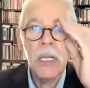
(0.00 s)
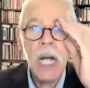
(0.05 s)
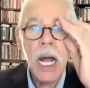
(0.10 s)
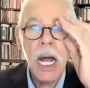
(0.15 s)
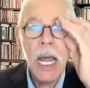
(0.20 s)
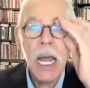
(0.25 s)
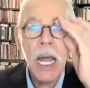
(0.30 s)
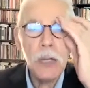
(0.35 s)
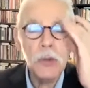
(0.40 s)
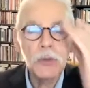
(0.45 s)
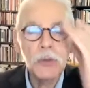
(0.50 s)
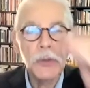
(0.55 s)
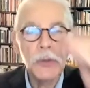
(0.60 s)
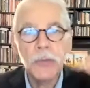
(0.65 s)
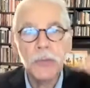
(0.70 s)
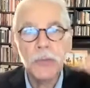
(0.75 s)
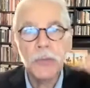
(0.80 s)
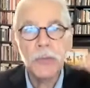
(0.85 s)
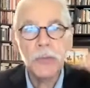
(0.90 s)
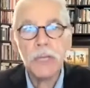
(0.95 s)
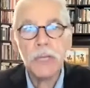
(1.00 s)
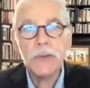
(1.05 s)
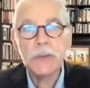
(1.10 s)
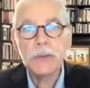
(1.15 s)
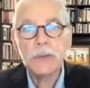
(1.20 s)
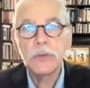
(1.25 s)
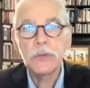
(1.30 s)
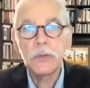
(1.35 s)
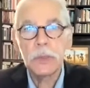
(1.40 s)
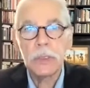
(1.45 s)
I had older brothers
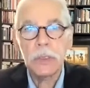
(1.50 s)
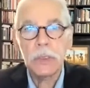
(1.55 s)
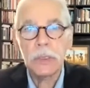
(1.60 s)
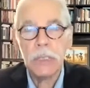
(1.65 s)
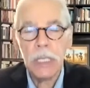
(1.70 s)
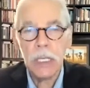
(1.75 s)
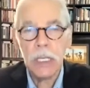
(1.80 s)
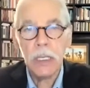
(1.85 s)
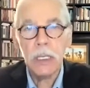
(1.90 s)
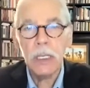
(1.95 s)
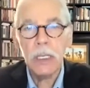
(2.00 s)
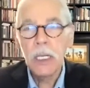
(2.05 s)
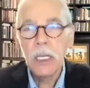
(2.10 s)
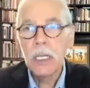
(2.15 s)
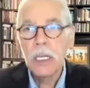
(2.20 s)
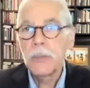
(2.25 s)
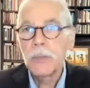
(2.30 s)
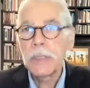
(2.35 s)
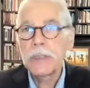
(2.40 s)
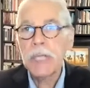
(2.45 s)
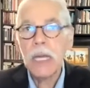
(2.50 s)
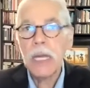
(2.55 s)
who were there, but they